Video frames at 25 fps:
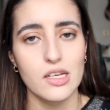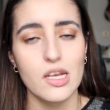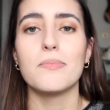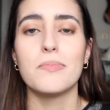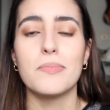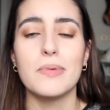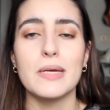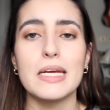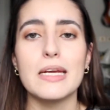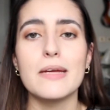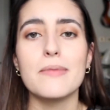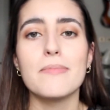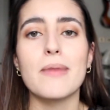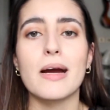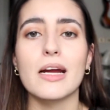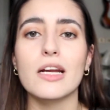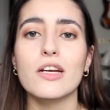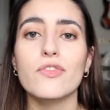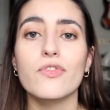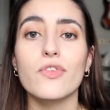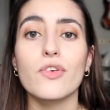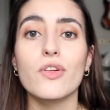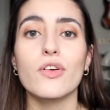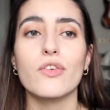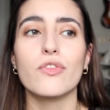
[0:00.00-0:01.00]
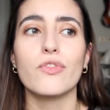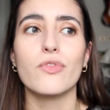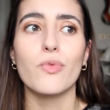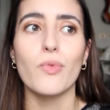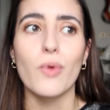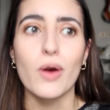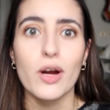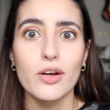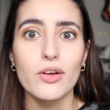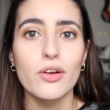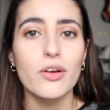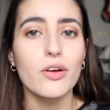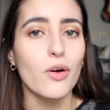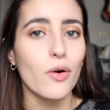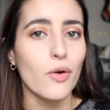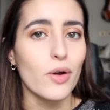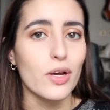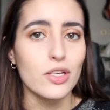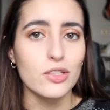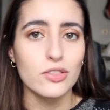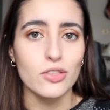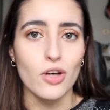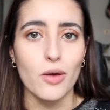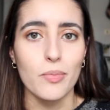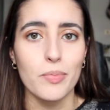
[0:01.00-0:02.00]
Be mindful of where you're
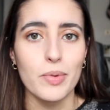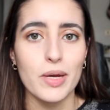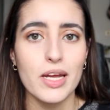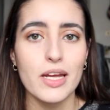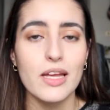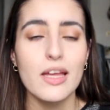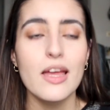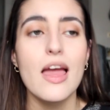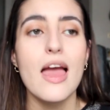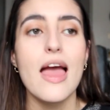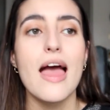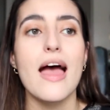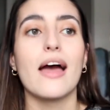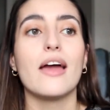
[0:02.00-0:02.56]
going shopping,